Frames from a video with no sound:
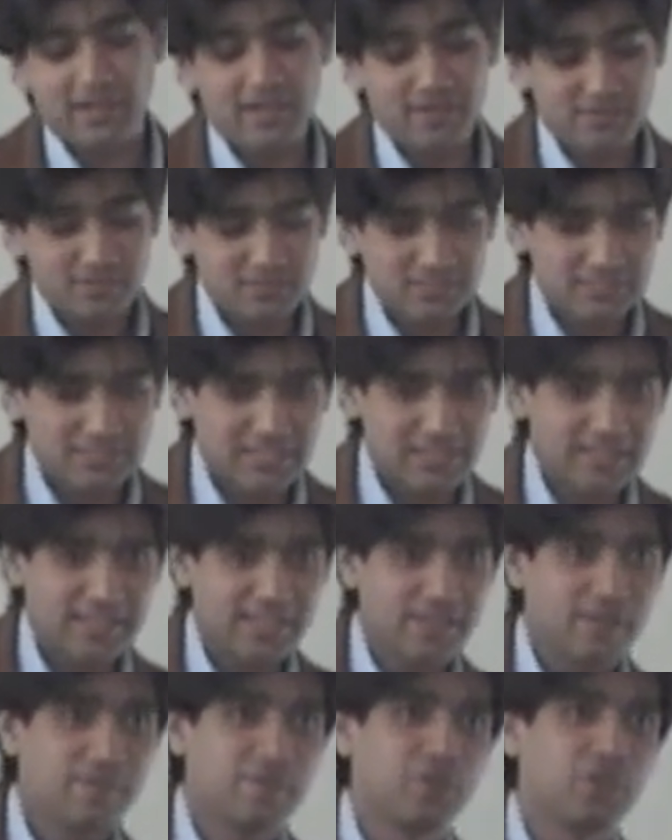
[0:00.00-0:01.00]

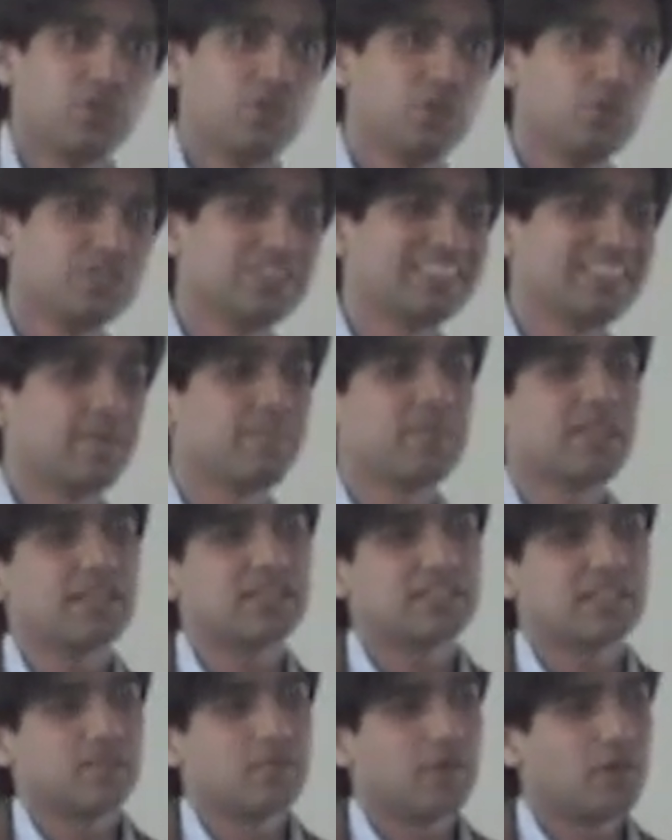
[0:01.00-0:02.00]
Interestingly, if you do
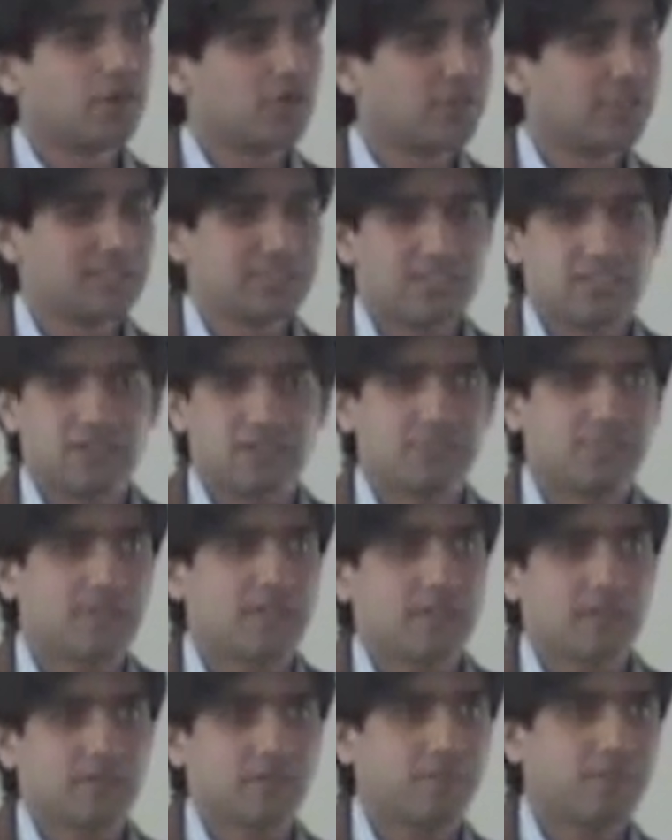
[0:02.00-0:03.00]
something similar to this,
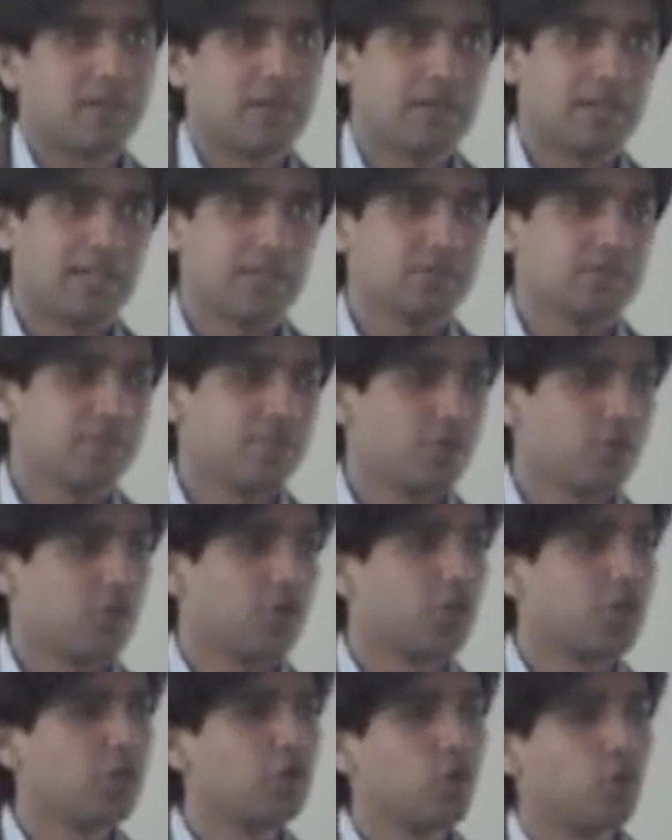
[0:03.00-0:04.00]
irrespective of Peanut Labs, if
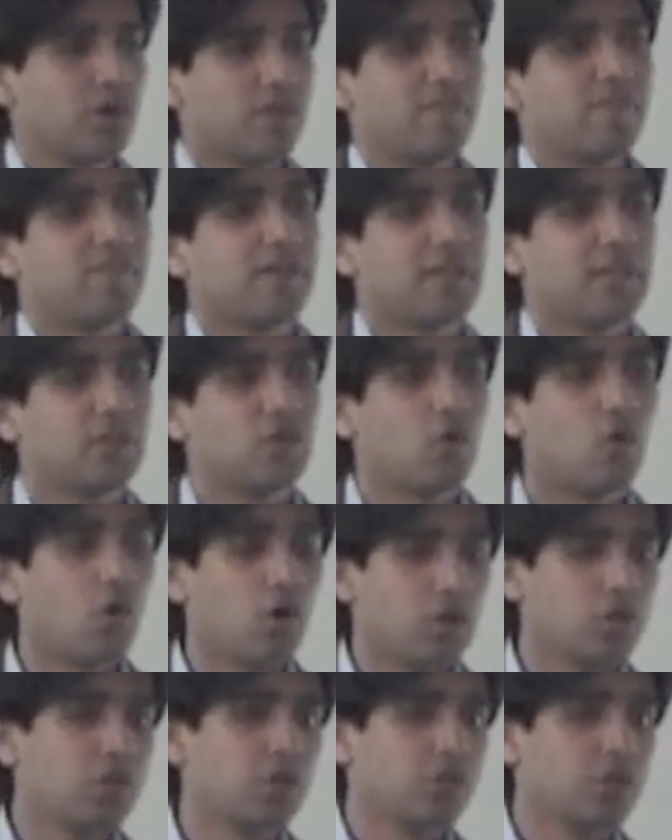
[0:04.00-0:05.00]
you're notifying
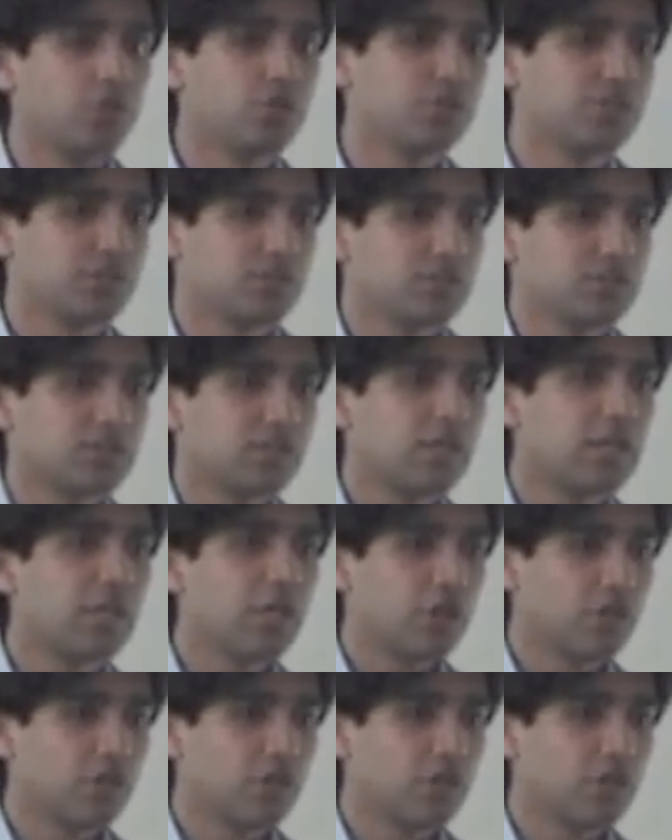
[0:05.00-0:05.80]
all your users,